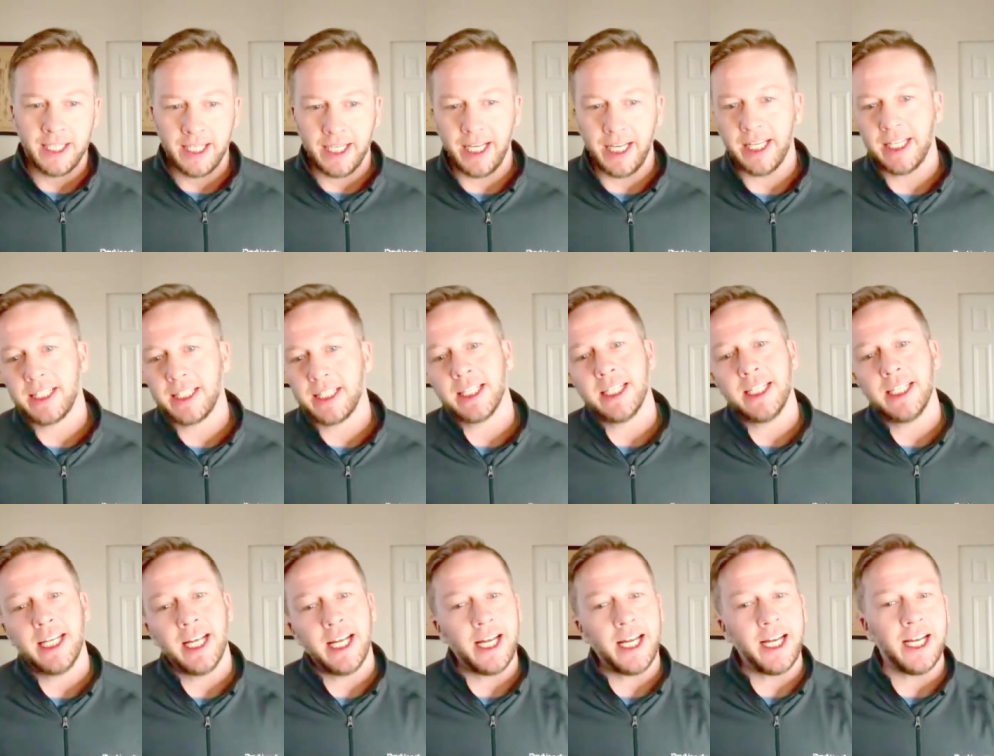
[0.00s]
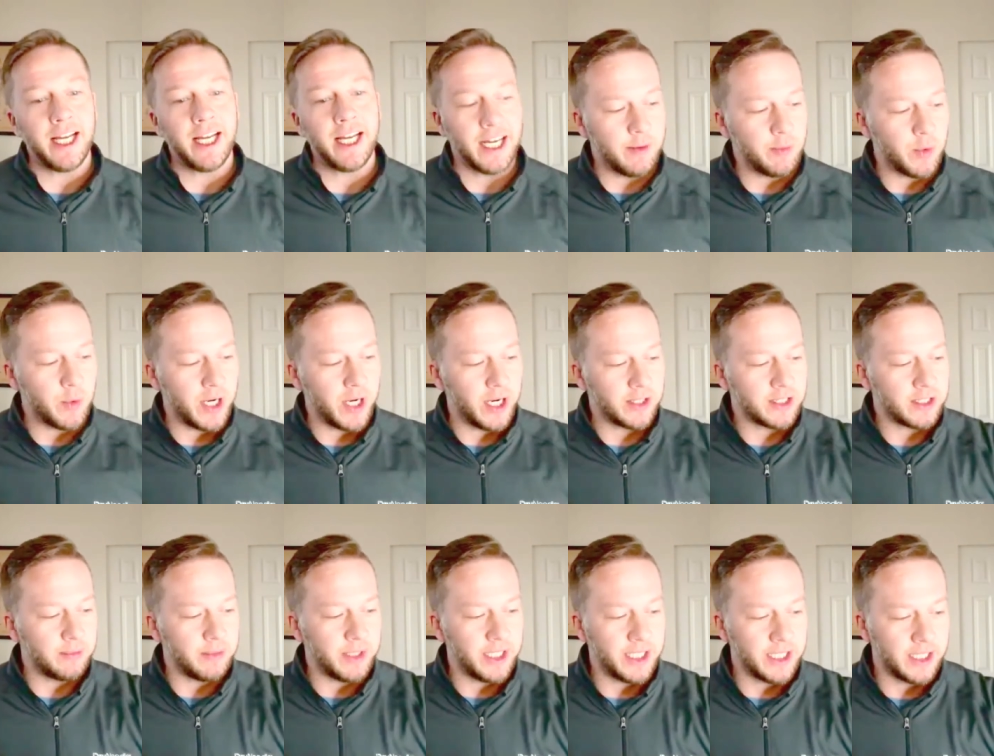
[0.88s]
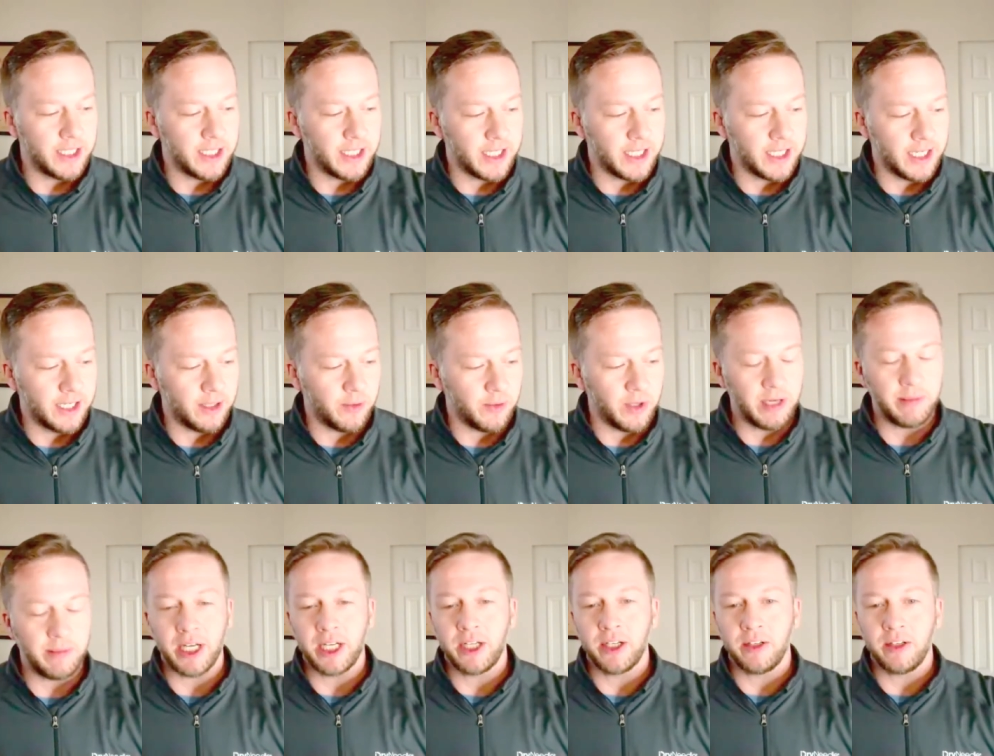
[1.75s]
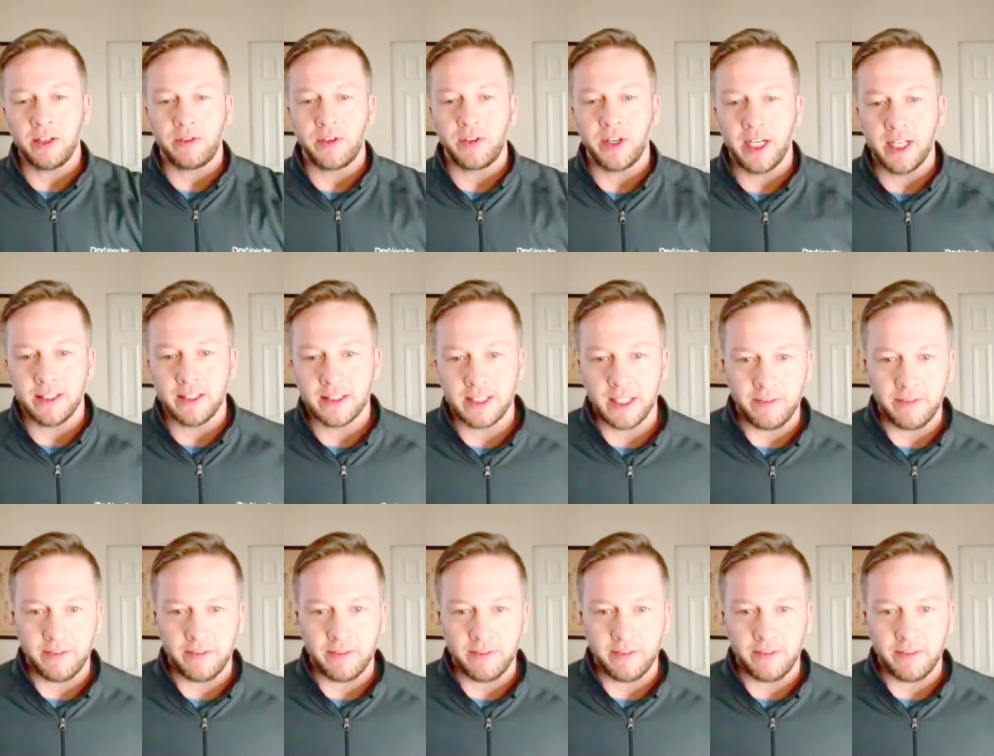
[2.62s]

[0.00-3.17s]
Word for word: And today I'm welcoming uh, one of my good friends.